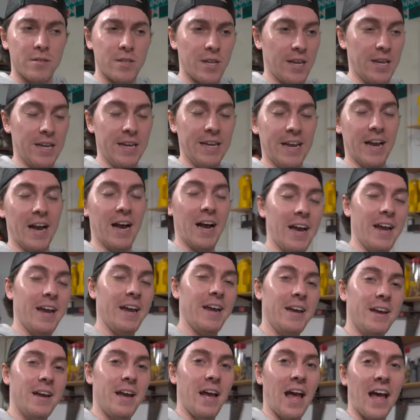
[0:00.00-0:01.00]

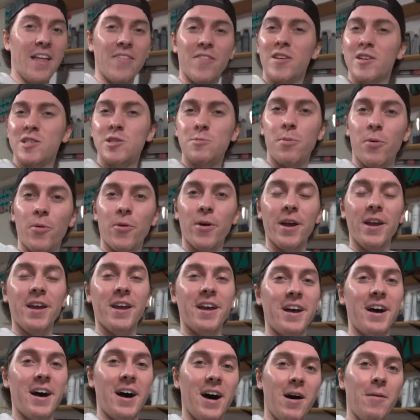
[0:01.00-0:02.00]
TDI at this
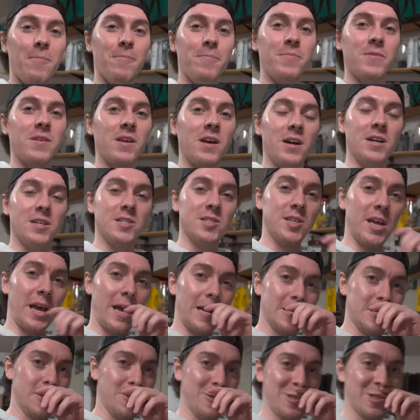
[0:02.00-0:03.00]
point, because um,
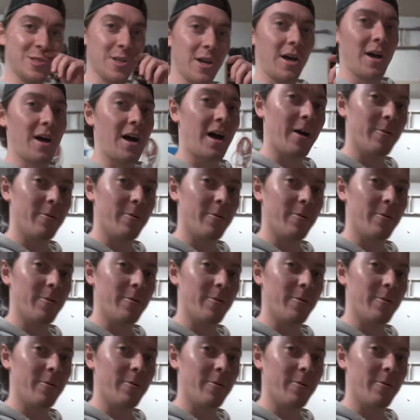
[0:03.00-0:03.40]
as you saw,